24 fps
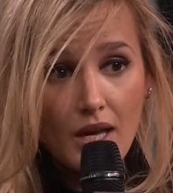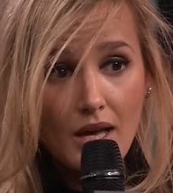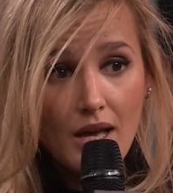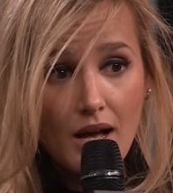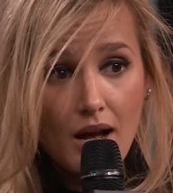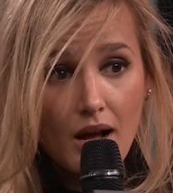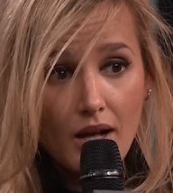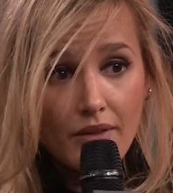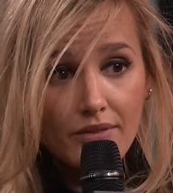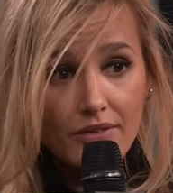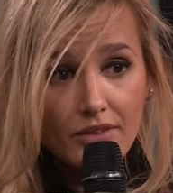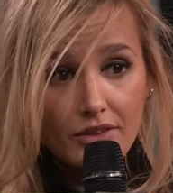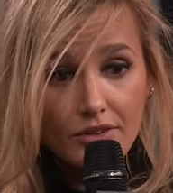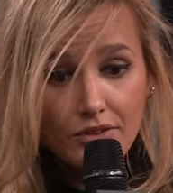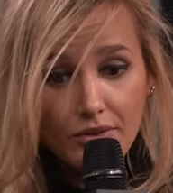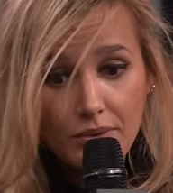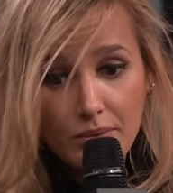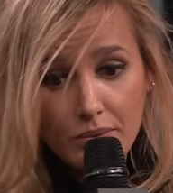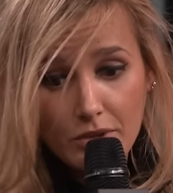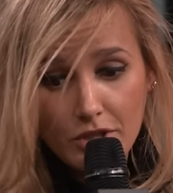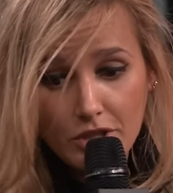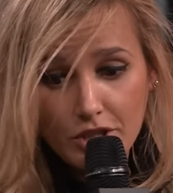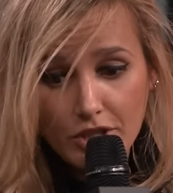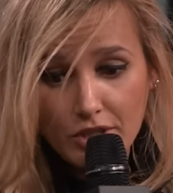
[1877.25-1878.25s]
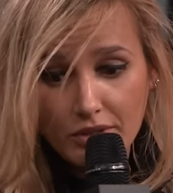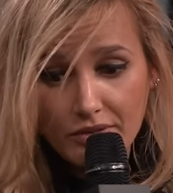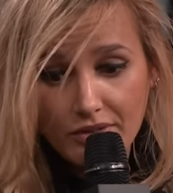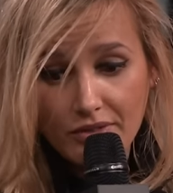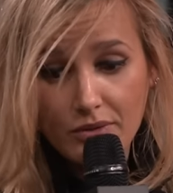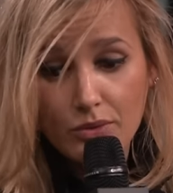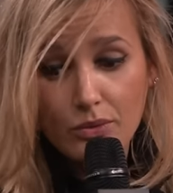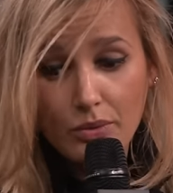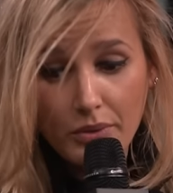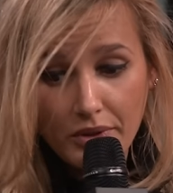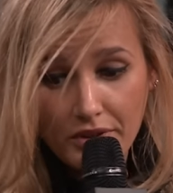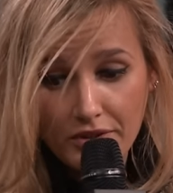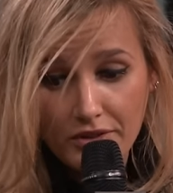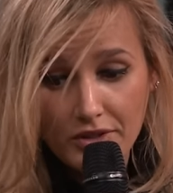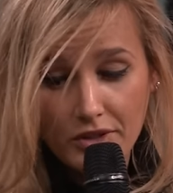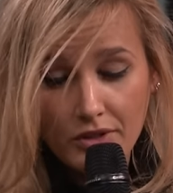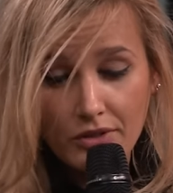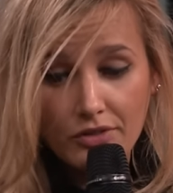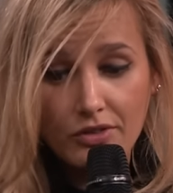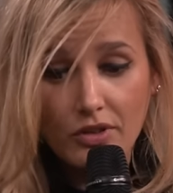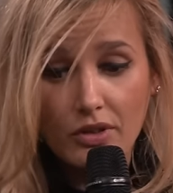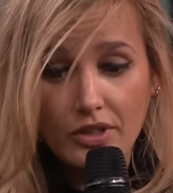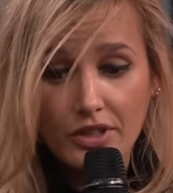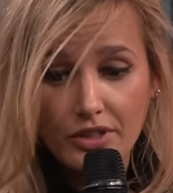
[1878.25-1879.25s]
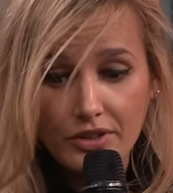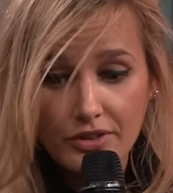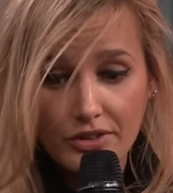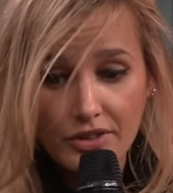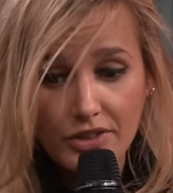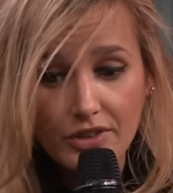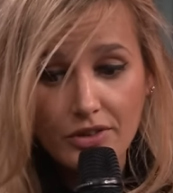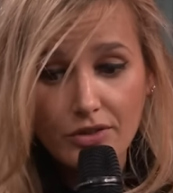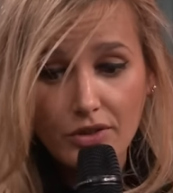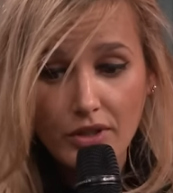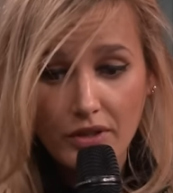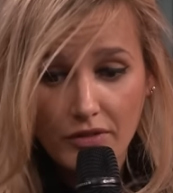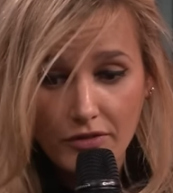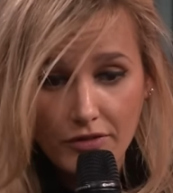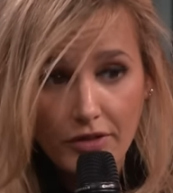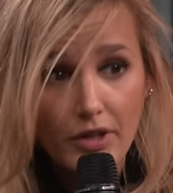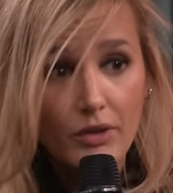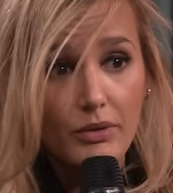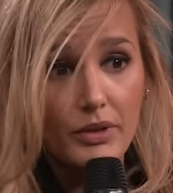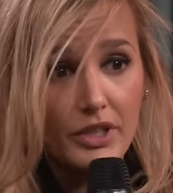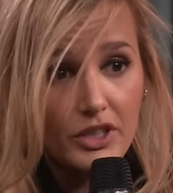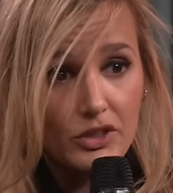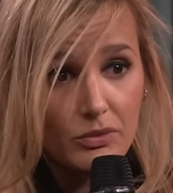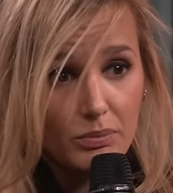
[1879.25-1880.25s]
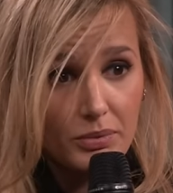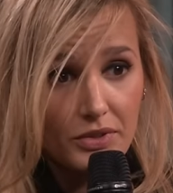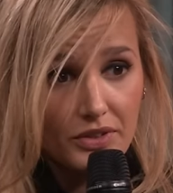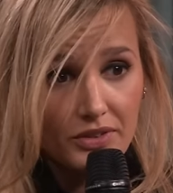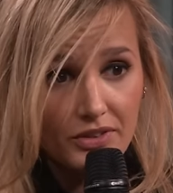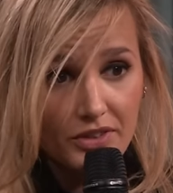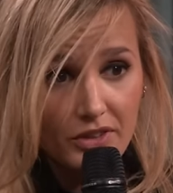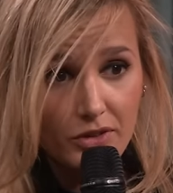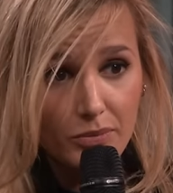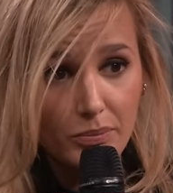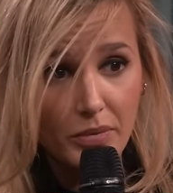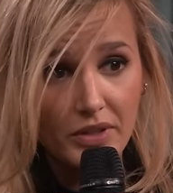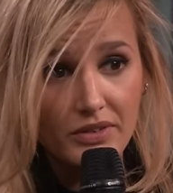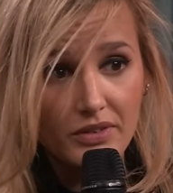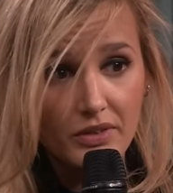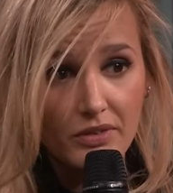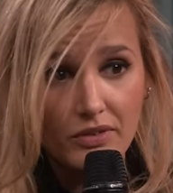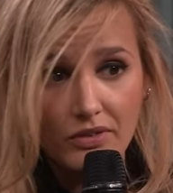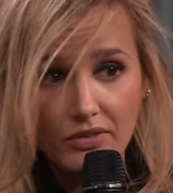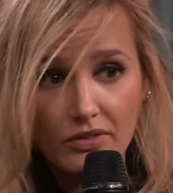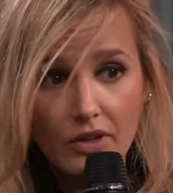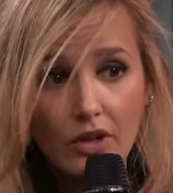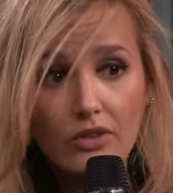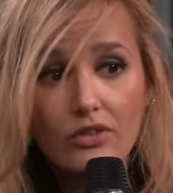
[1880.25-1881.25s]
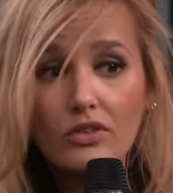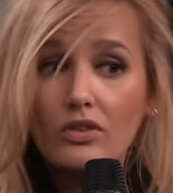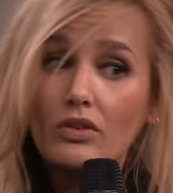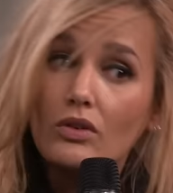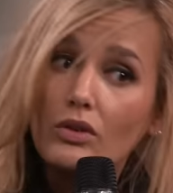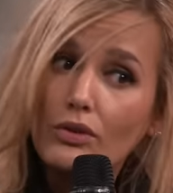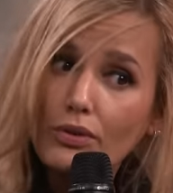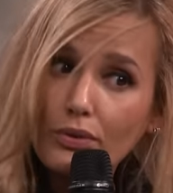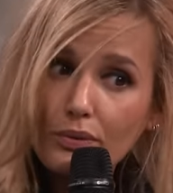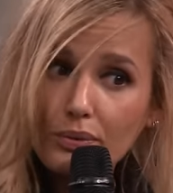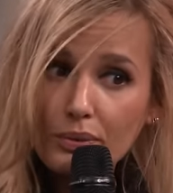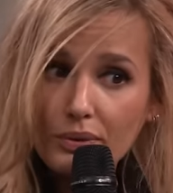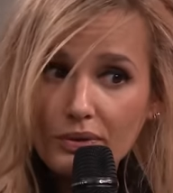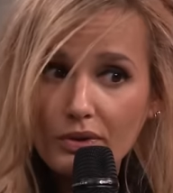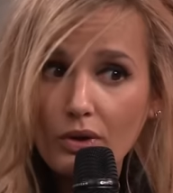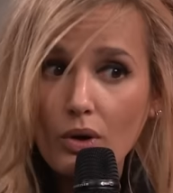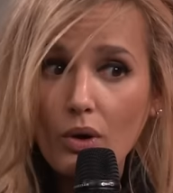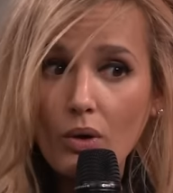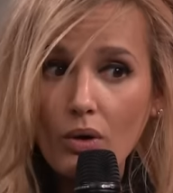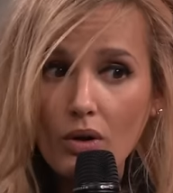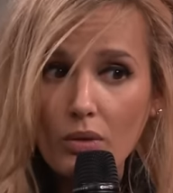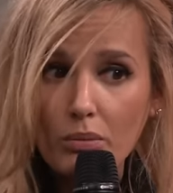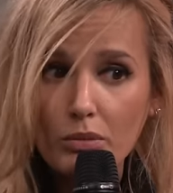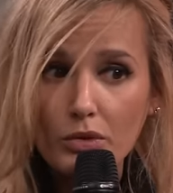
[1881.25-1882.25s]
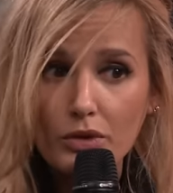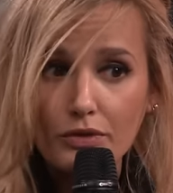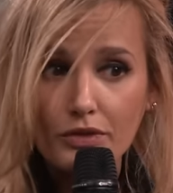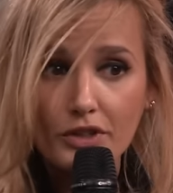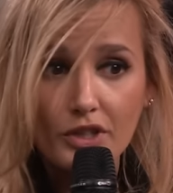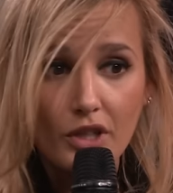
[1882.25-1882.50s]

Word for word: And these three, three scenes are indeed very explicit, but it's not through the whole movie.